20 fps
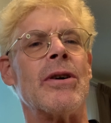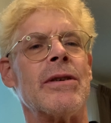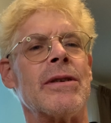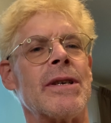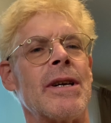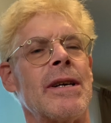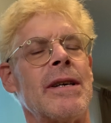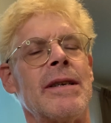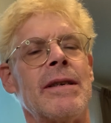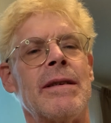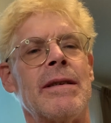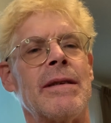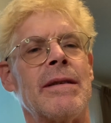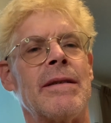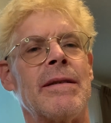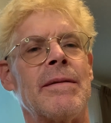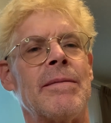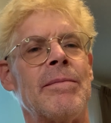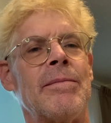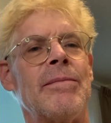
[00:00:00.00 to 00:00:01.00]
as a
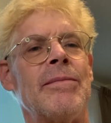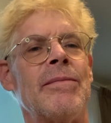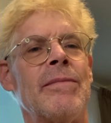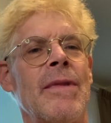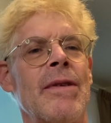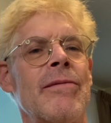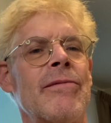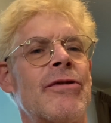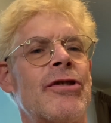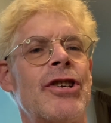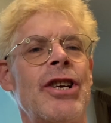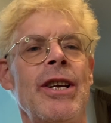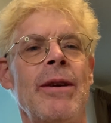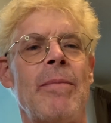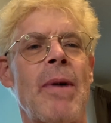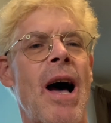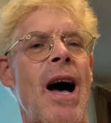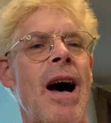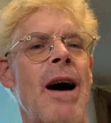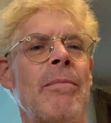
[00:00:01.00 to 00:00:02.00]
cheap
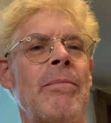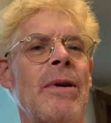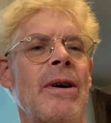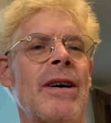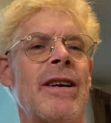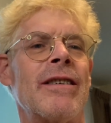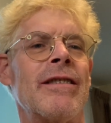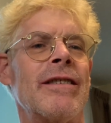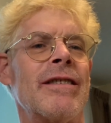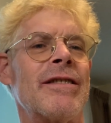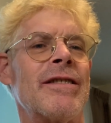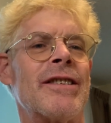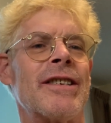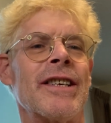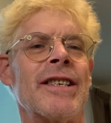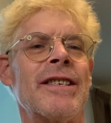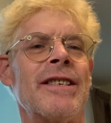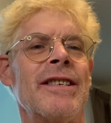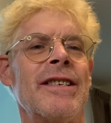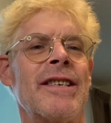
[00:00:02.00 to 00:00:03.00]
hop,
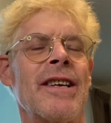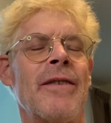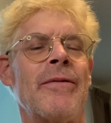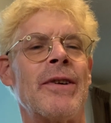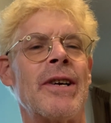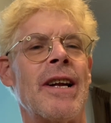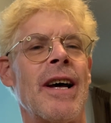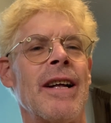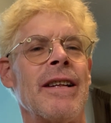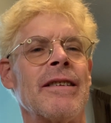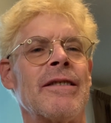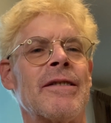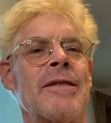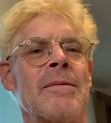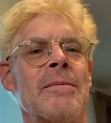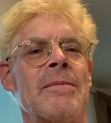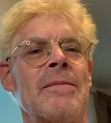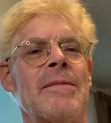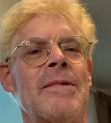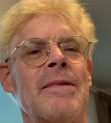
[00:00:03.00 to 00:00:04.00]
$167
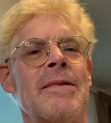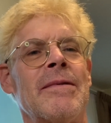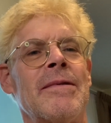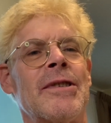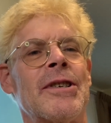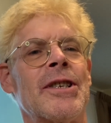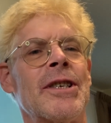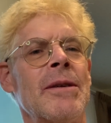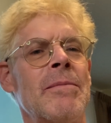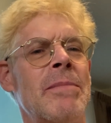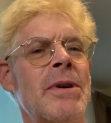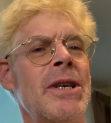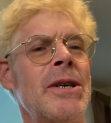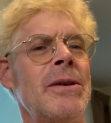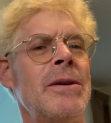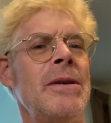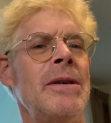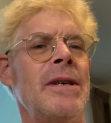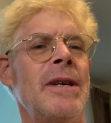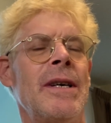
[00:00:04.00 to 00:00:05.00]
from
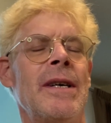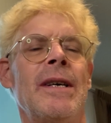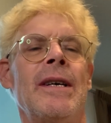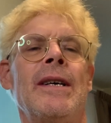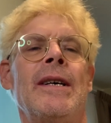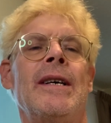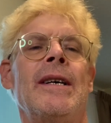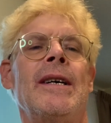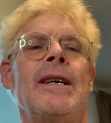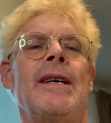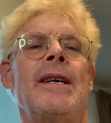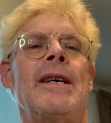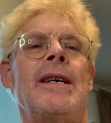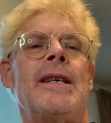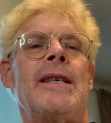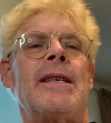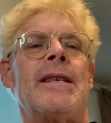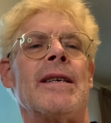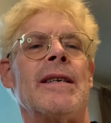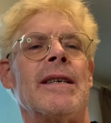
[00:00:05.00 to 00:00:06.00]
Cebu
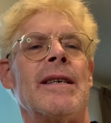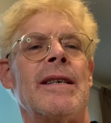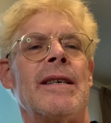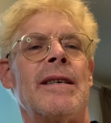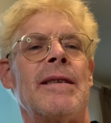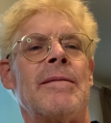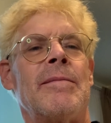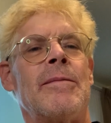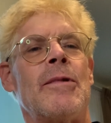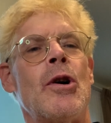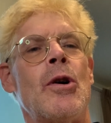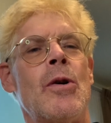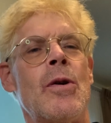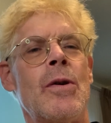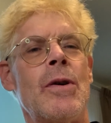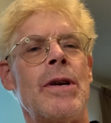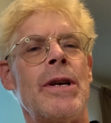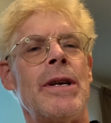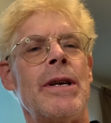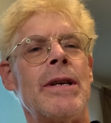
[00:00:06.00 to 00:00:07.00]
to
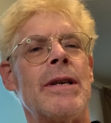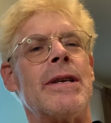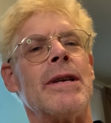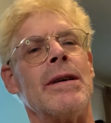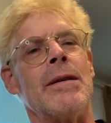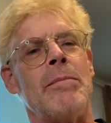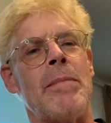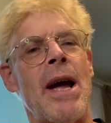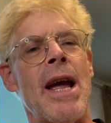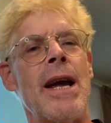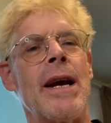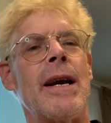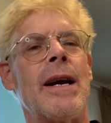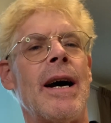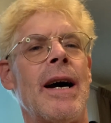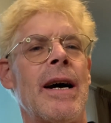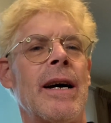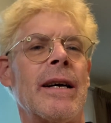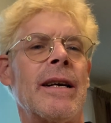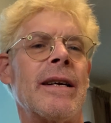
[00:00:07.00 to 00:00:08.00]

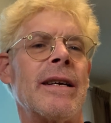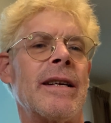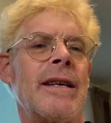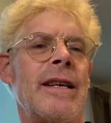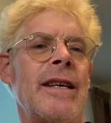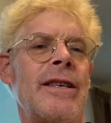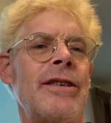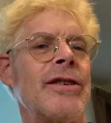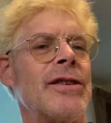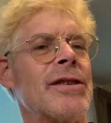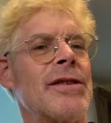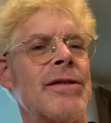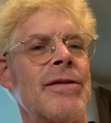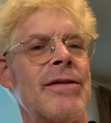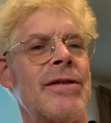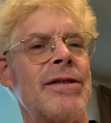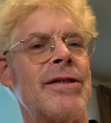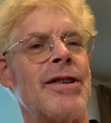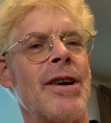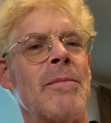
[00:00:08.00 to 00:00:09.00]
Bangkok, and then I just
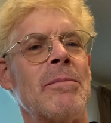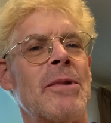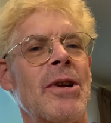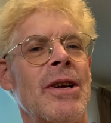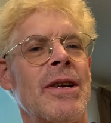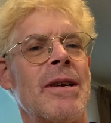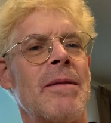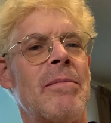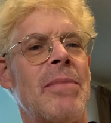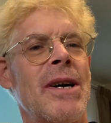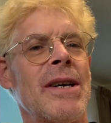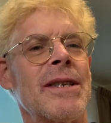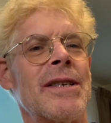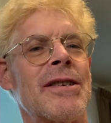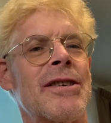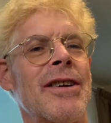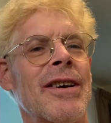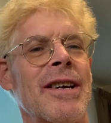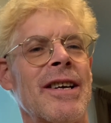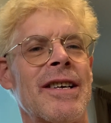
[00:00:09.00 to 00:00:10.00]
jumped on the bus,
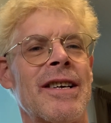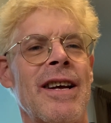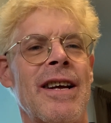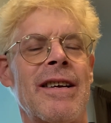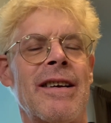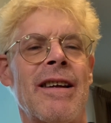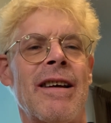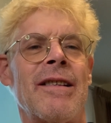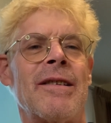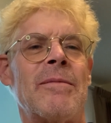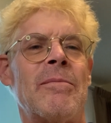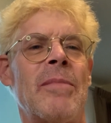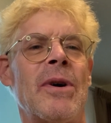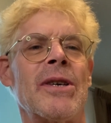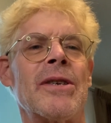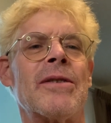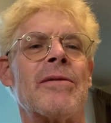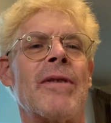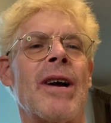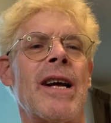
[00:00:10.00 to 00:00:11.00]
took a $10
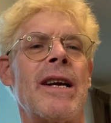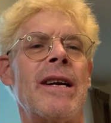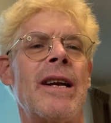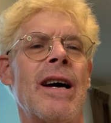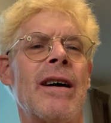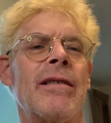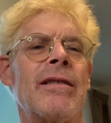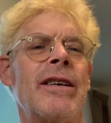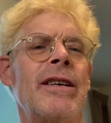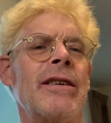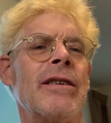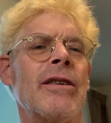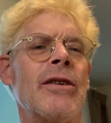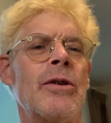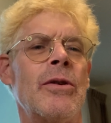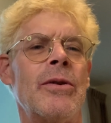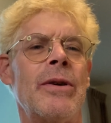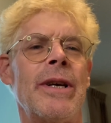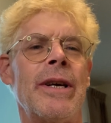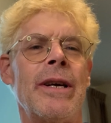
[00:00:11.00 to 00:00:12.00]
bus ride down here to
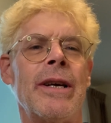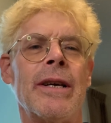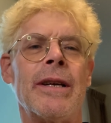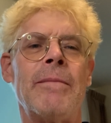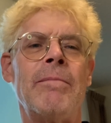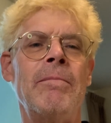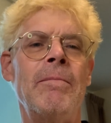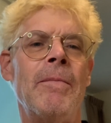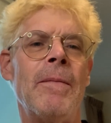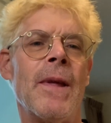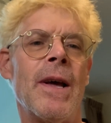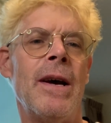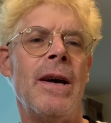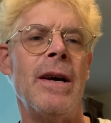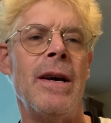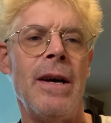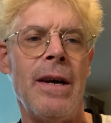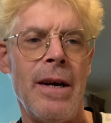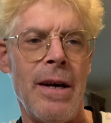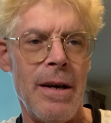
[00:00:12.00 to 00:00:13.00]
Hua Hin.
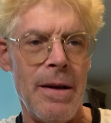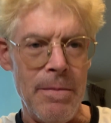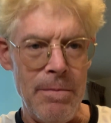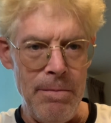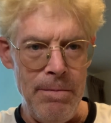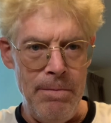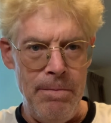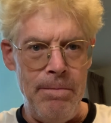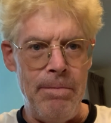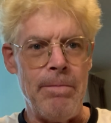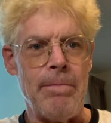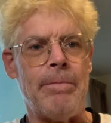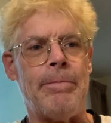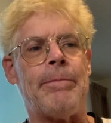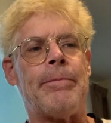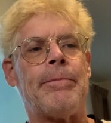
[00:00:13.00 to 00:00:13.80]
And